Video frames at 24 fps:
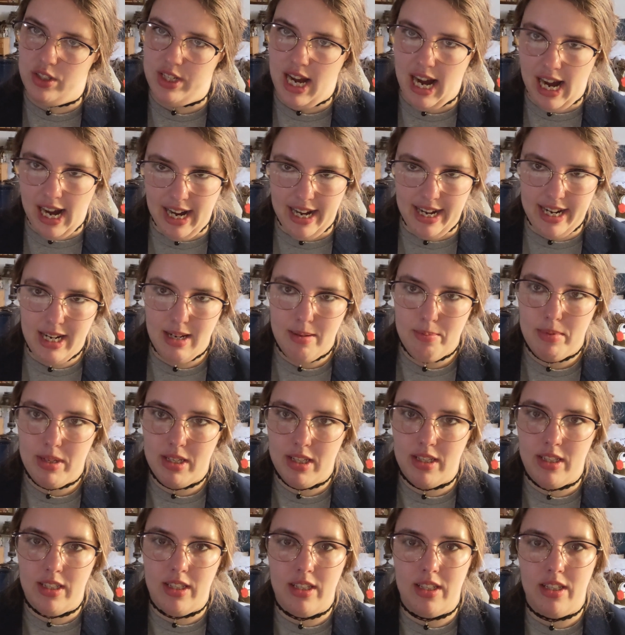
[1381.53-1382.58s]
time.
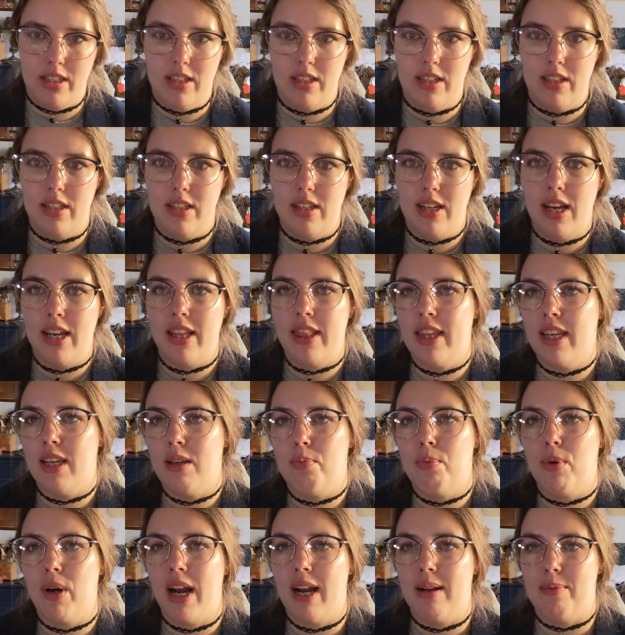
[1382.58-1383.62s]
I think
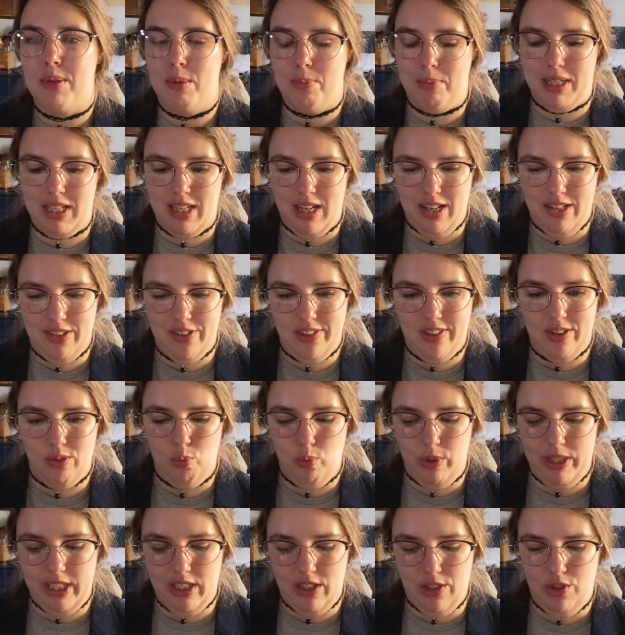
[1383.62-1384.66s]
perhaps because the
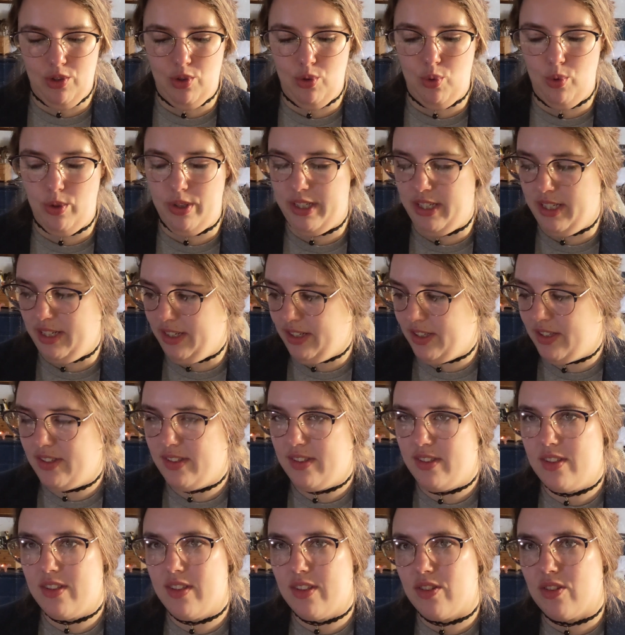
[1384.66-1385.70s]
Wii U, its
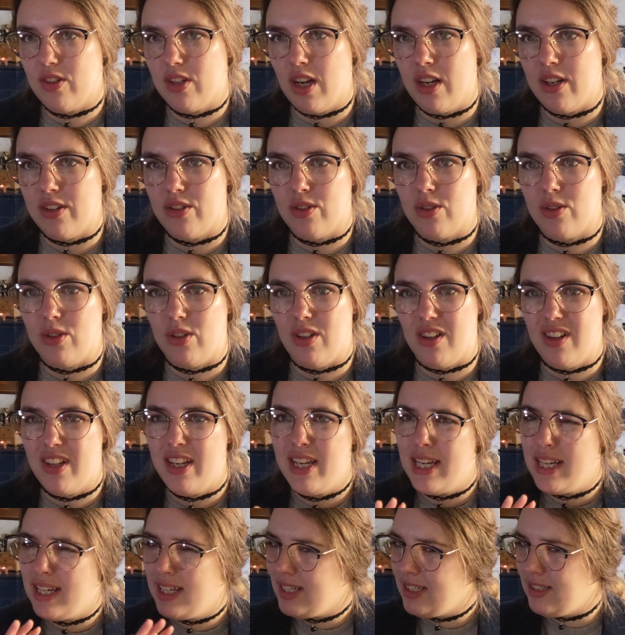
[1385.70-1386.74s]
sister console,
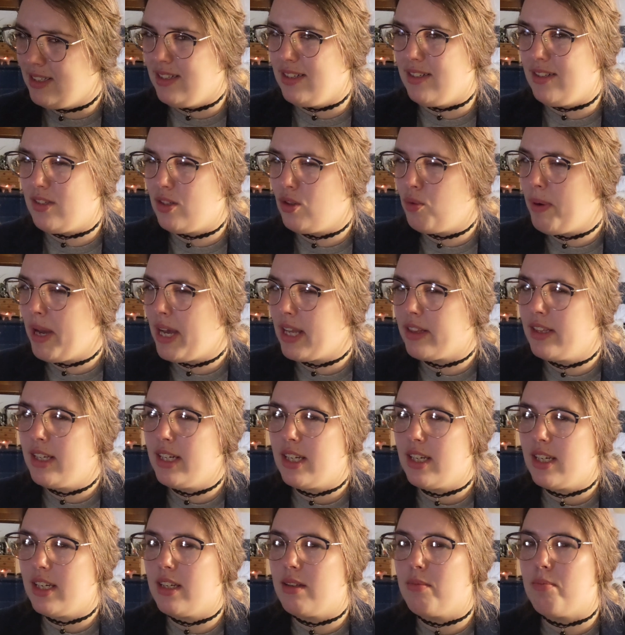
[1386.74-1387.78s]
did so
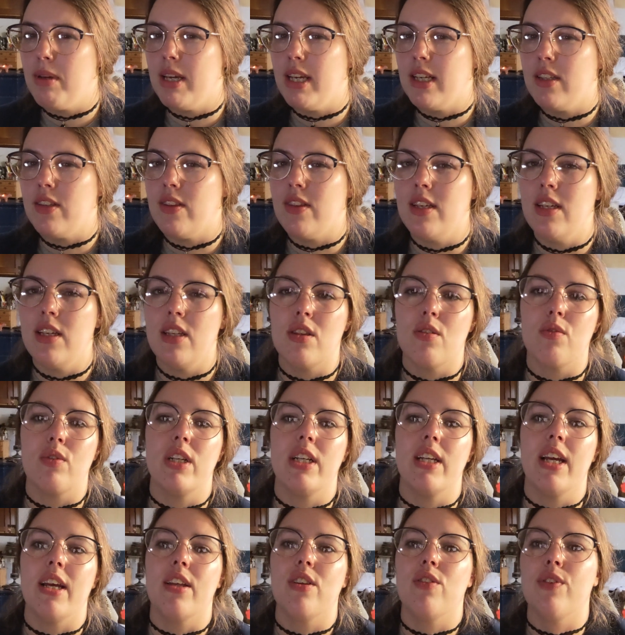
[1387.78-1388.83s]
badly, it makes the
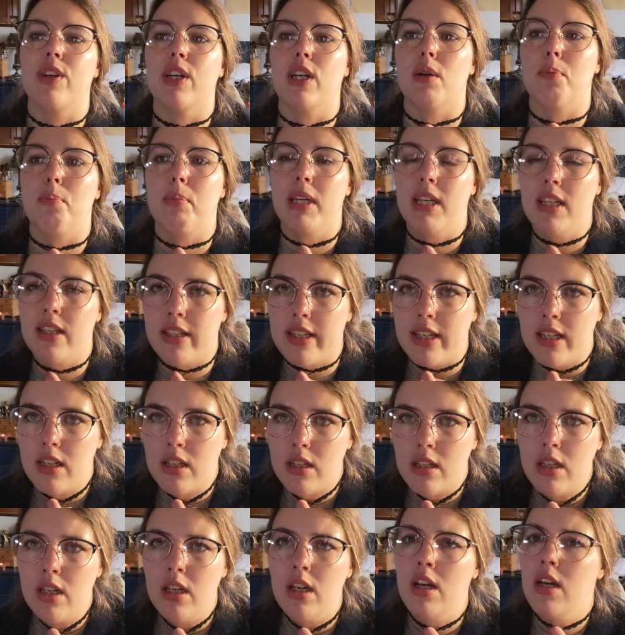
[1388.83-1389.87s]
3DS very appealing,
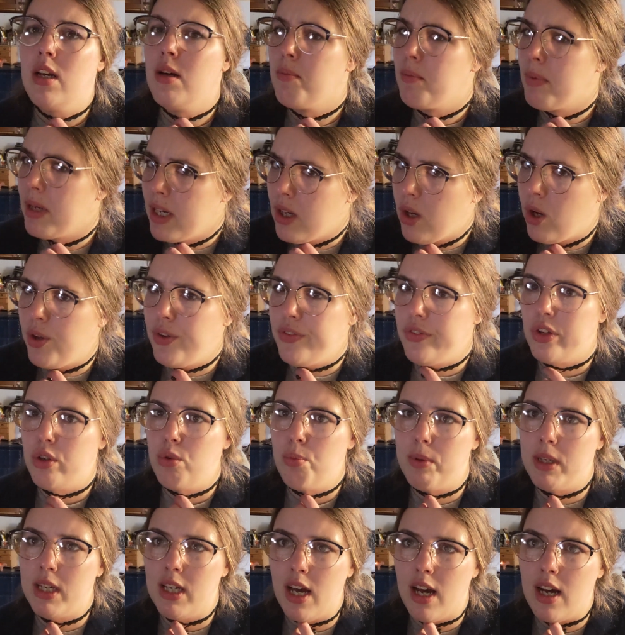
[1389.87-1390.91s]
but also
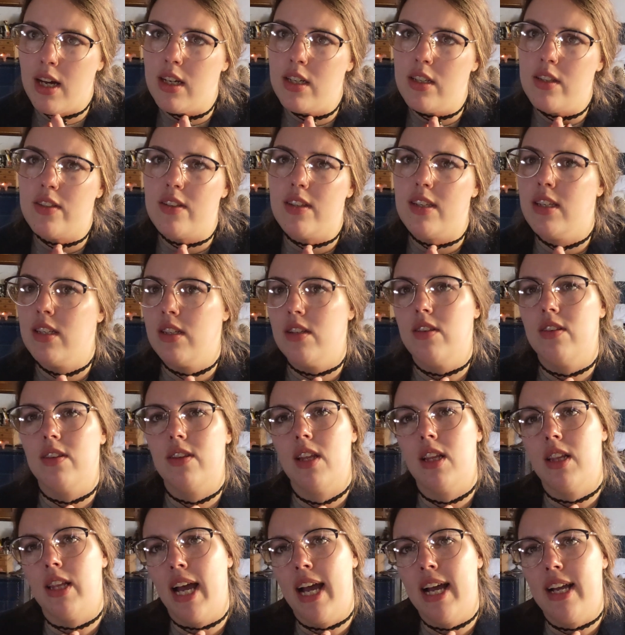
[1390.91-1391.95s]
because it's
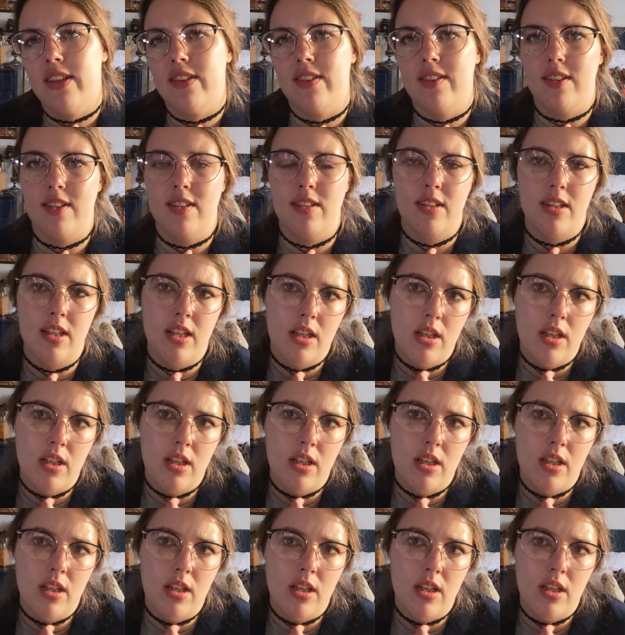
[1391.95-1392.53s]
the last